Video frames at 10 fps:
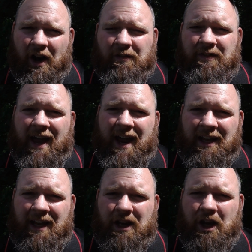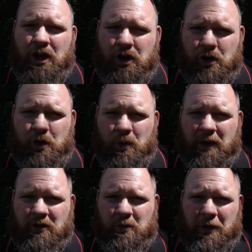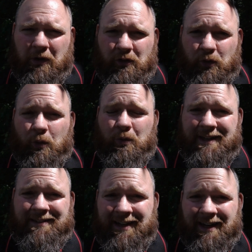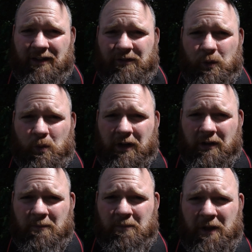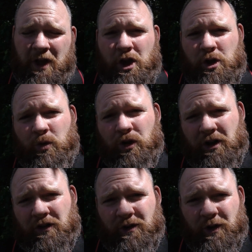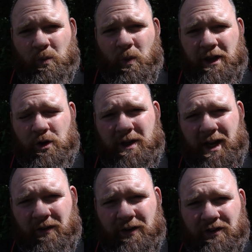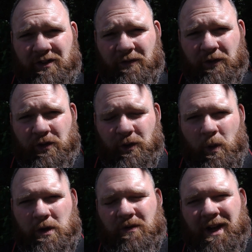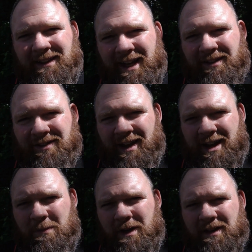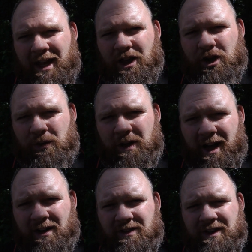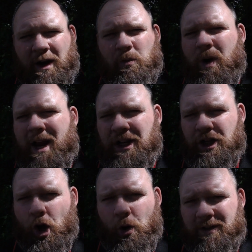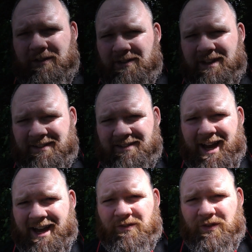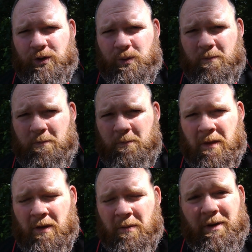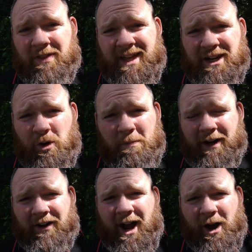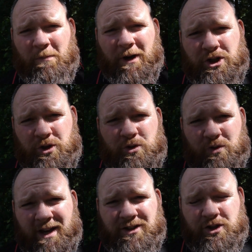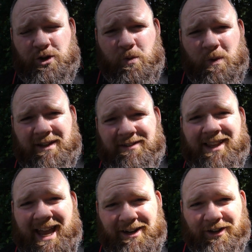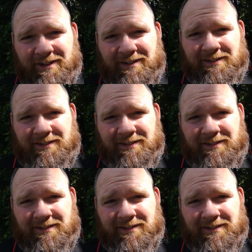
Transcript: of any new experience or reset, if you will. You look a certain way. You carry yourself a certain way. You've got that excitement, that curiosity, that ready to go ness inside of you. But then, no matter how much you dress two weeks later,